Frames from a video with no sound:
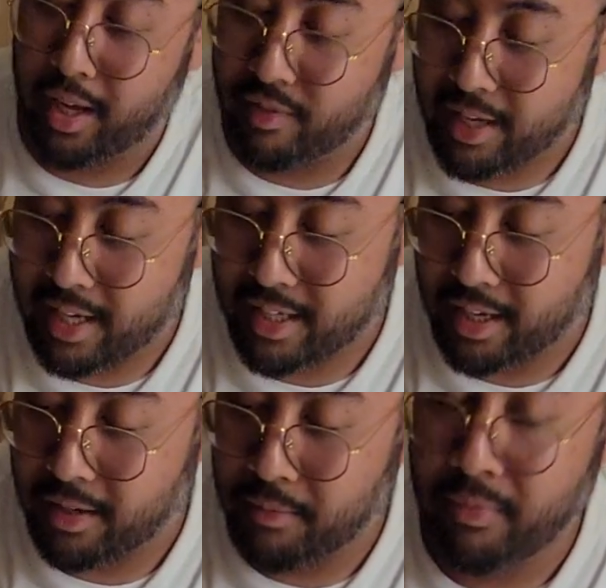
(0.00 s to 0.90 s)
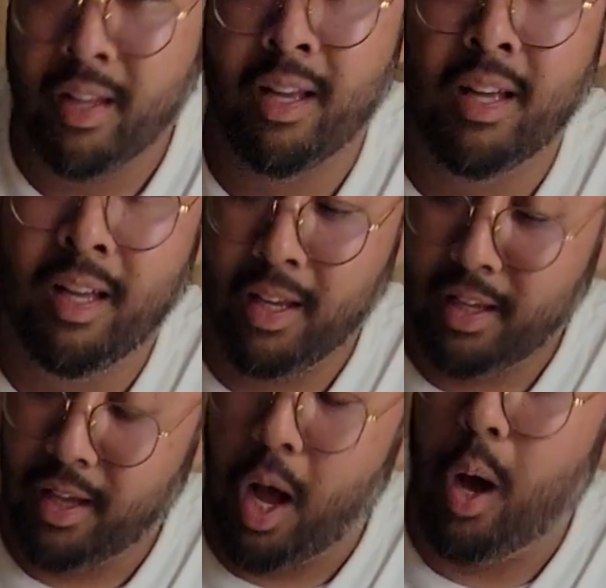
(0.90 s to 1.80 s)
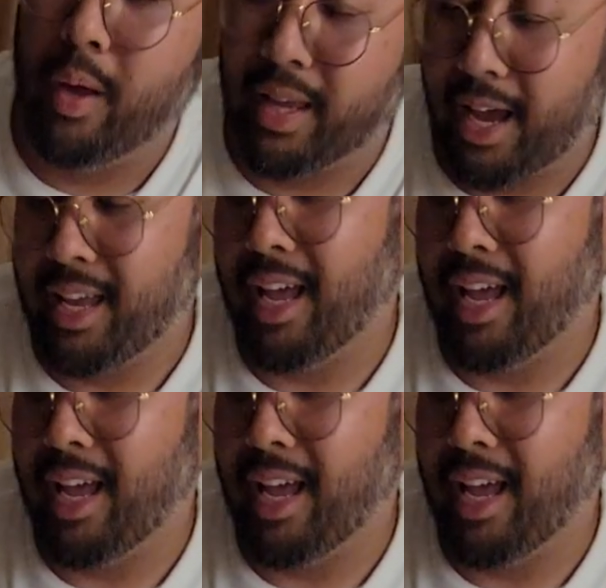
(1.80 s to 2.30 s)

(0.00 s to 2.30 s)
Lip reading: And you barely picked Gecko last night.